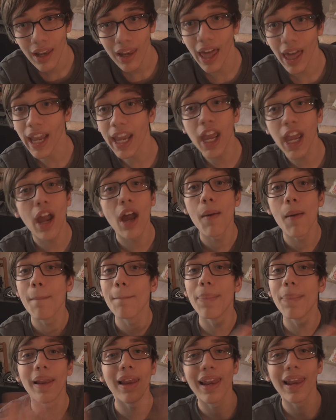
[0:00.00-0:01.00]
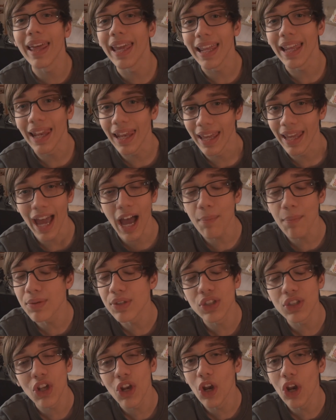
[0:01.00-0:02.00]
Like, completely,
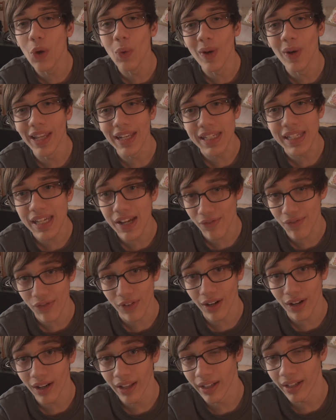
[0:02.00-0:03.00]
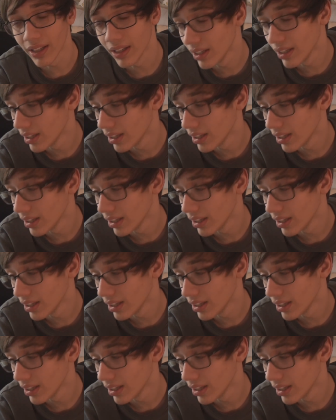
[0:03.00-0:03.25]
absolutely differently.